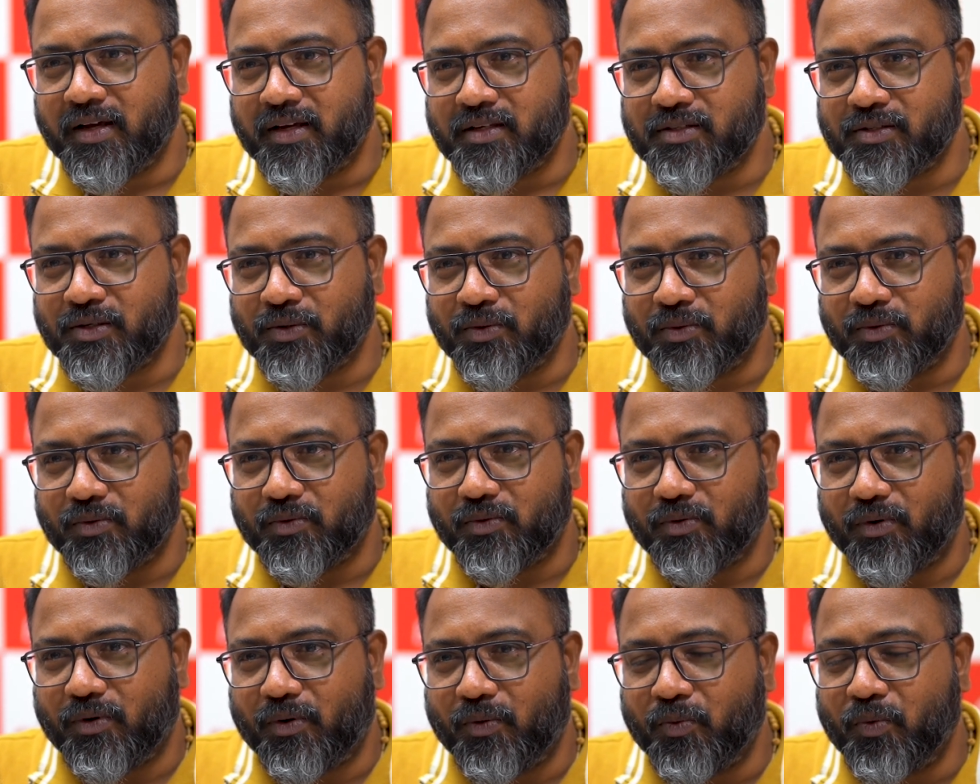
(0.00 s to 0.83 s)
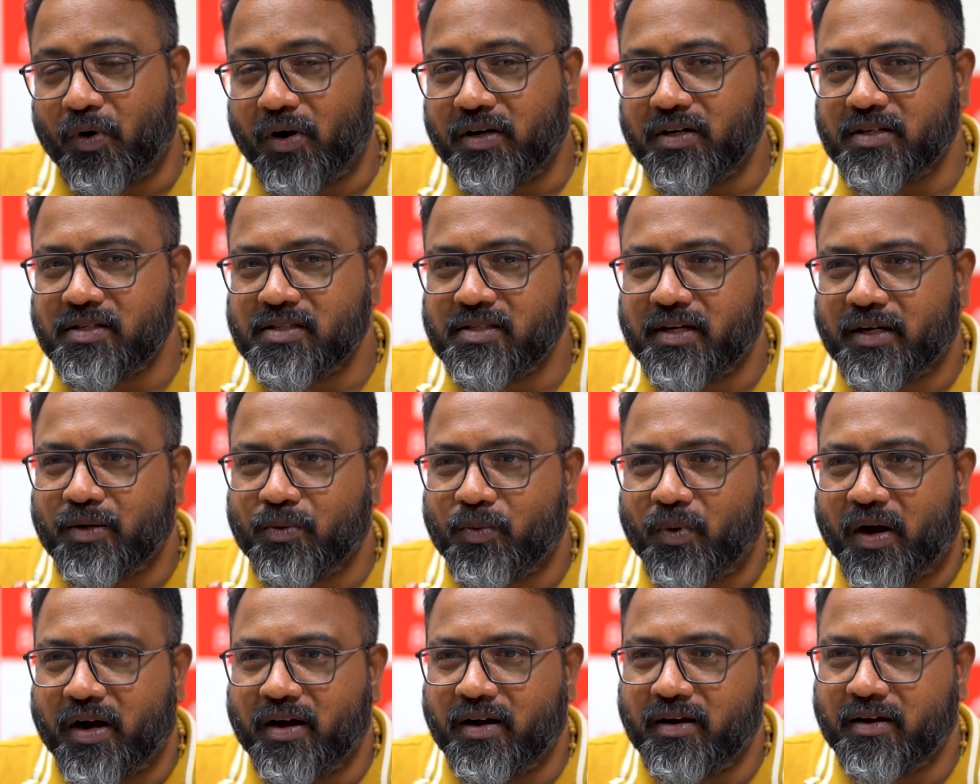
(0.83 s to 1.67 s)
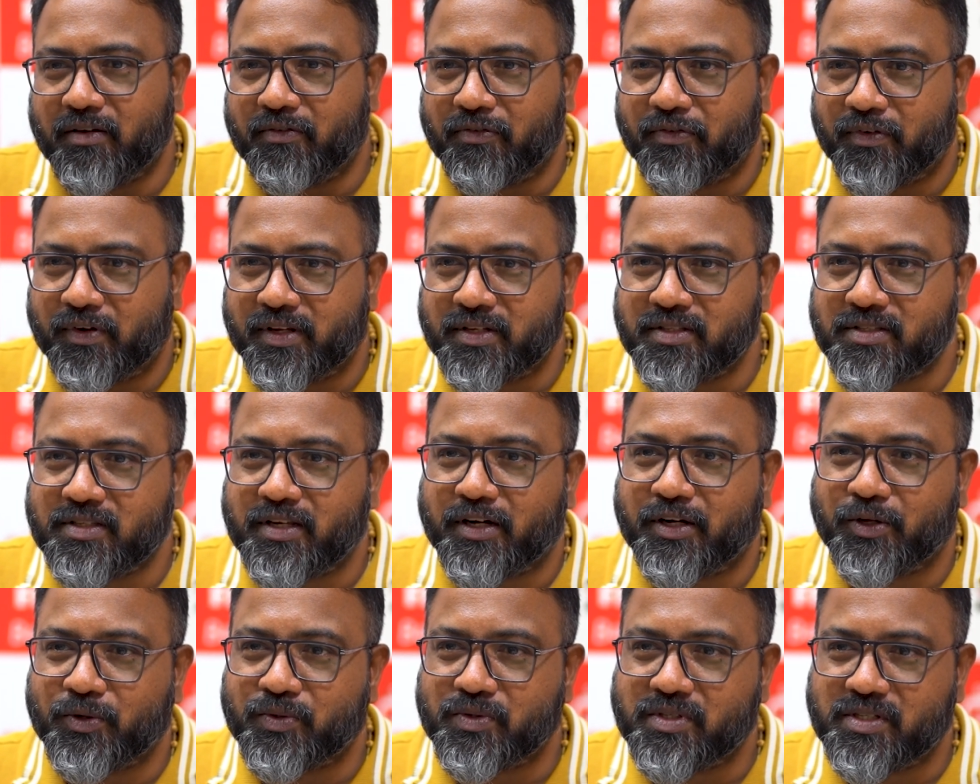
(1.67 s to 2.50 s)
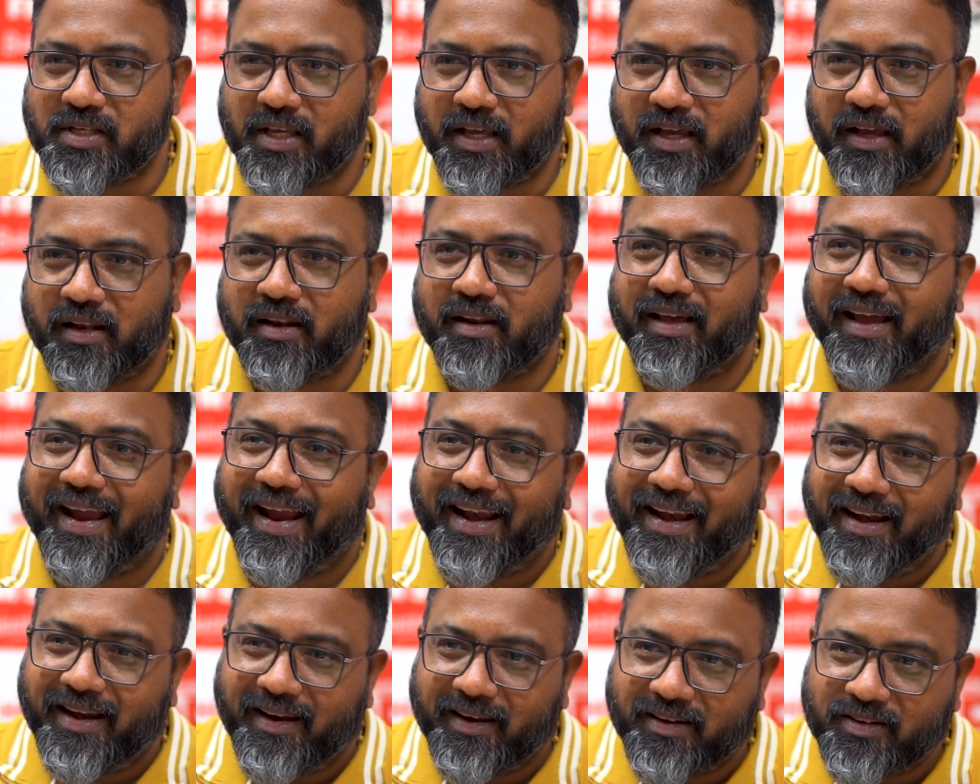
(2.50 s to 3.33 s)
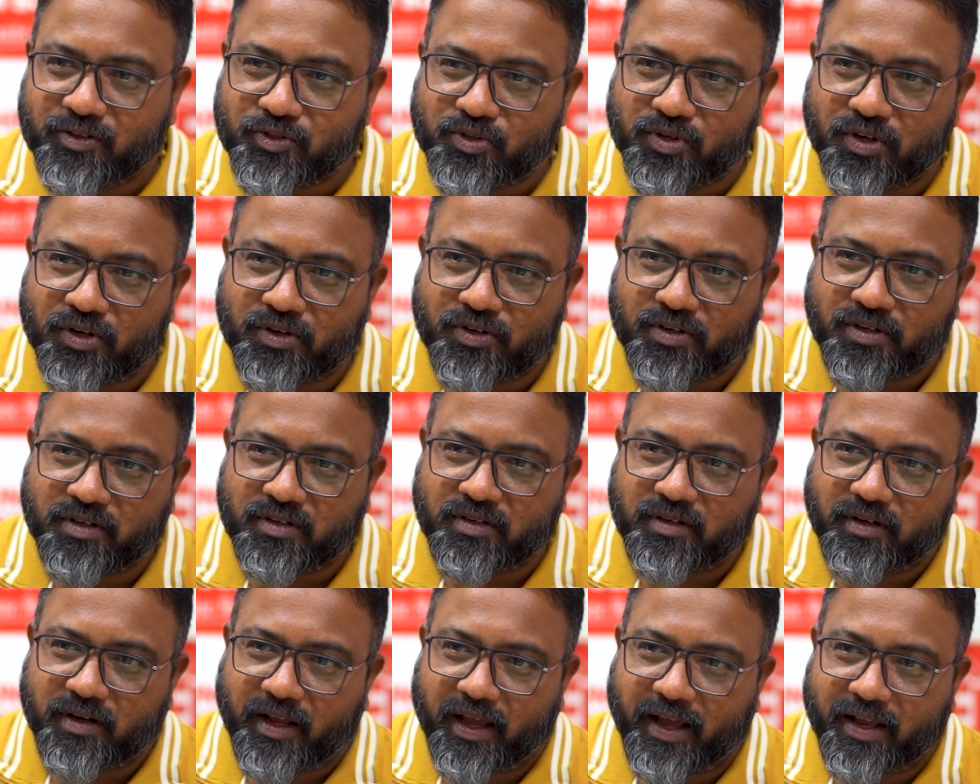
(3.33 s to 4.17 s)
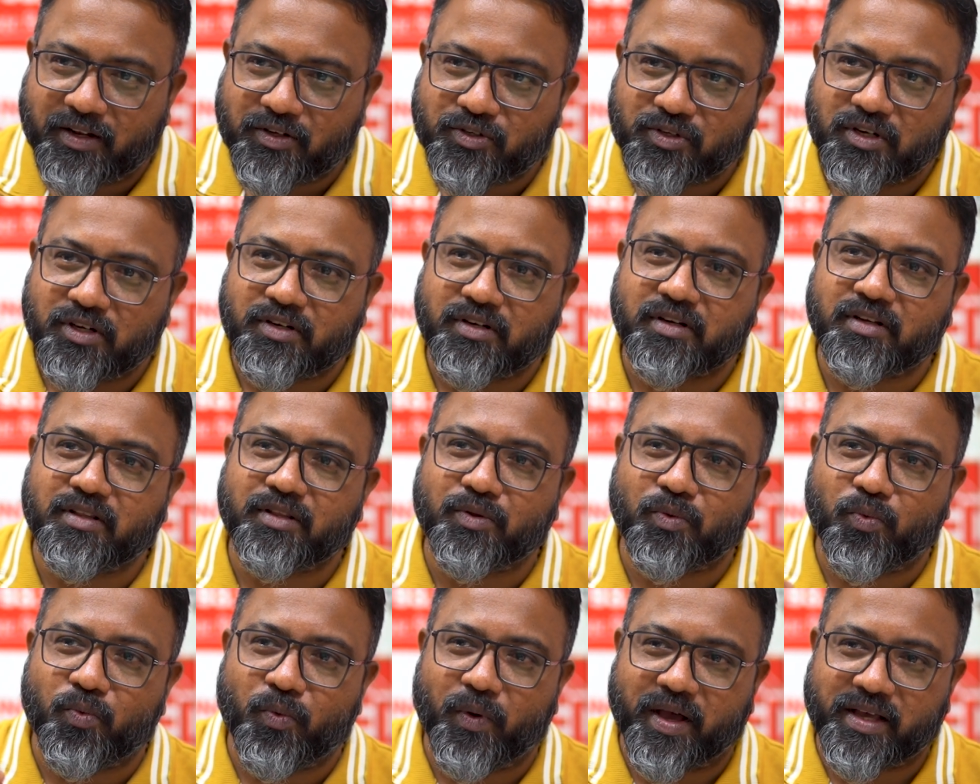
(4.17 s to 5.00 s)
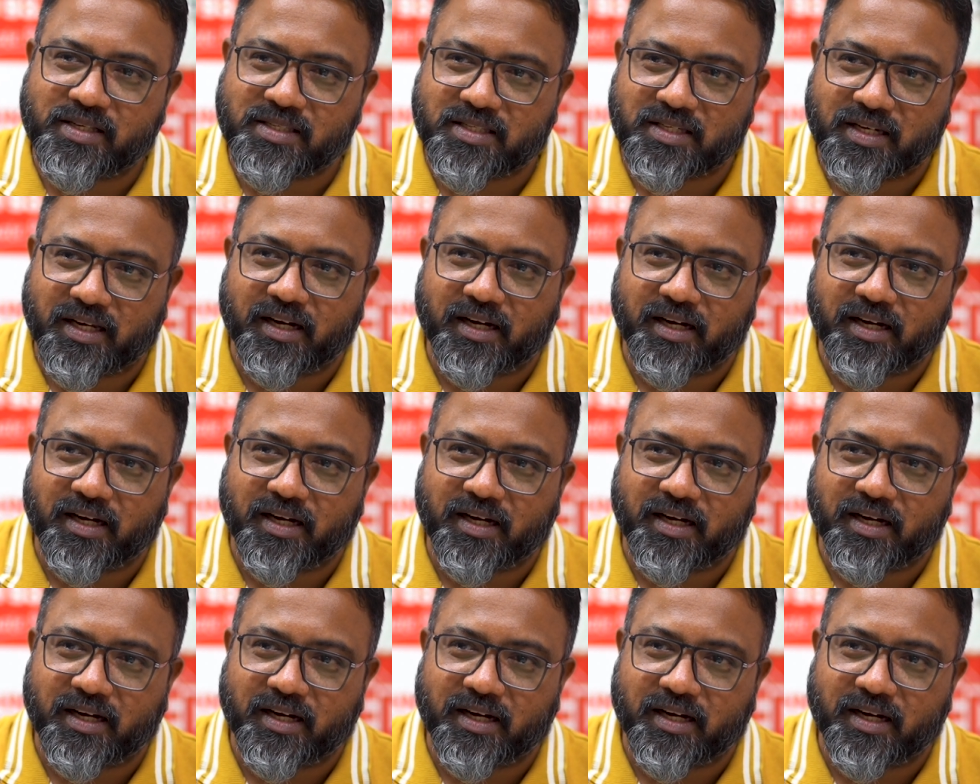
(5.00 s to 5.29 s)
So what is that one difference that you see in Indian children and children in the West